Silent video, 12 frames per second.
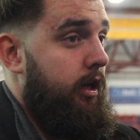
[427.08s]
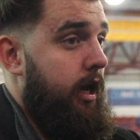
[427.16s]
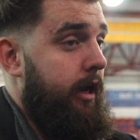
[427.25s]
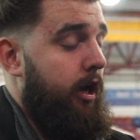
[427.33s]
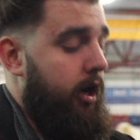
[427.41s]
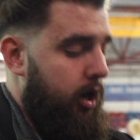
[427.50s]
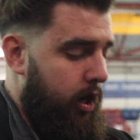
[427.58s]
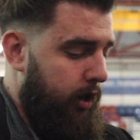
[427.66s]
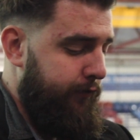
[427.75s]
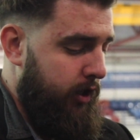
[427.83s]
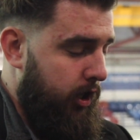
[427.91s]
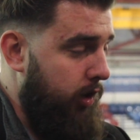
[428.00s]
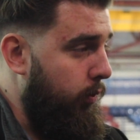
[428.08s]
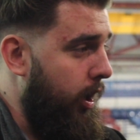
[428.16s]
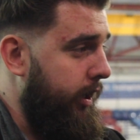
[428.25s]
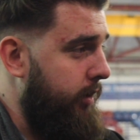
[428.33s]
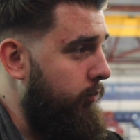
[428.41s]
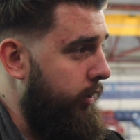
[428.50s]
And after a
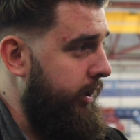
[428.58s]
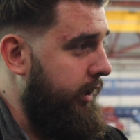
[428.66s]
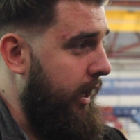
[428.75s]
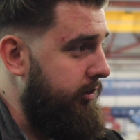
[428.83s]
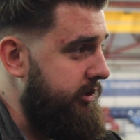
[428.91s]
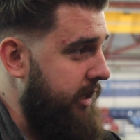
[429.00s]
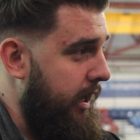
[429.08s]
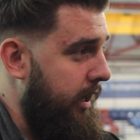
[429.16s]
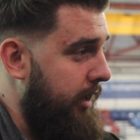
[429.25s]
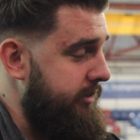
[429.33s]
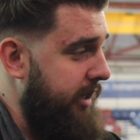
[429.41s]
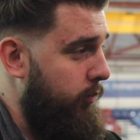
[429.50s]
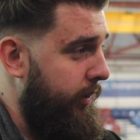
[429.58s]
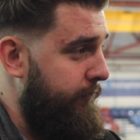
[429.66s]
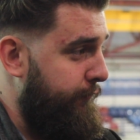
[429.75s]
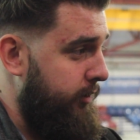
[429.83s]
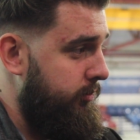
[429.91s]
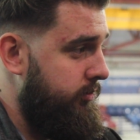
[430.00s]
working week, how's that win
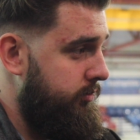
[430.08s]
feel?